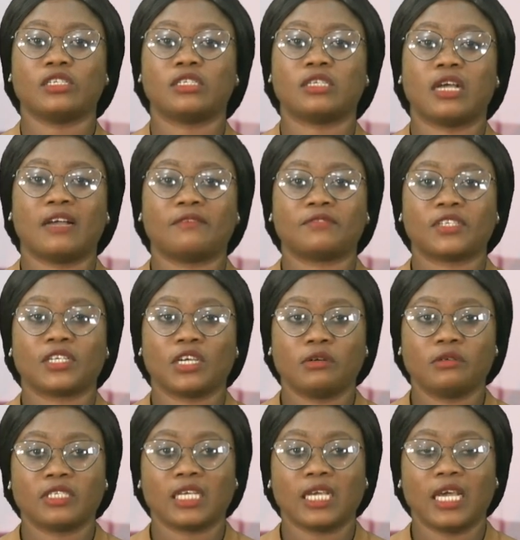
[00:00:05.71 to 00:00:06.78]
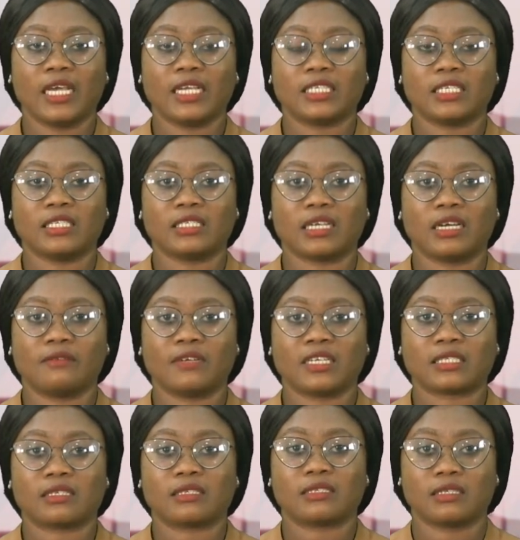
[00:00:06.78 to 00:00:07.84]
to have security agents
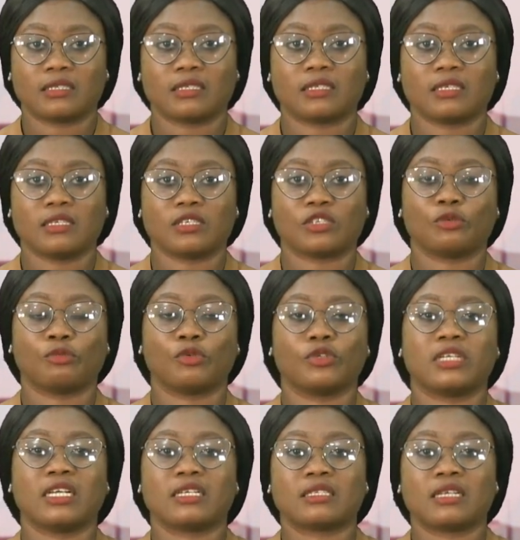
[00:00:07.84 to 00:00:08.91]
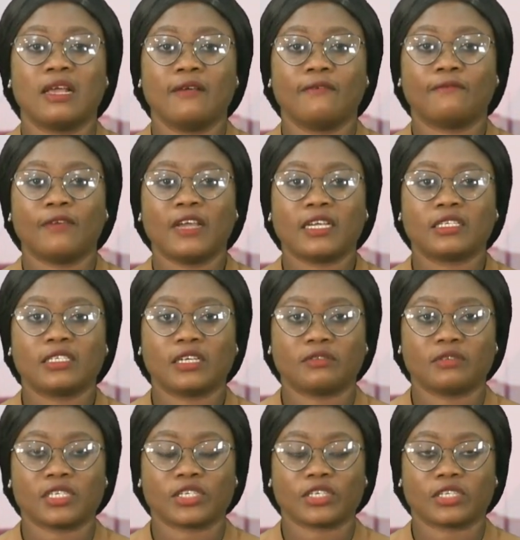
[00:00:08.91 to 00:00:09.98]
arrest citizens who possess fake
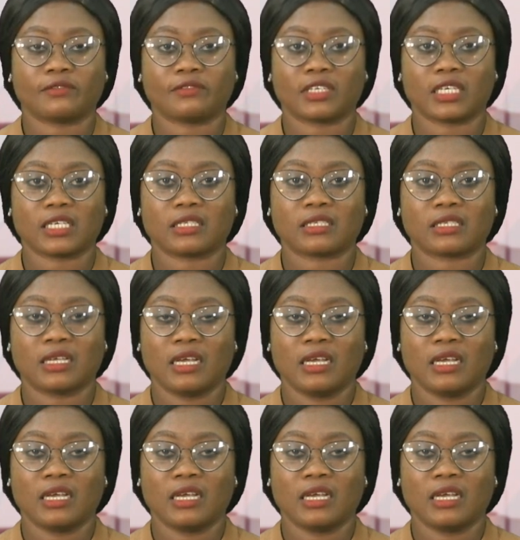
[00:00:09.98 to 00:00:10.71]
degree certificates.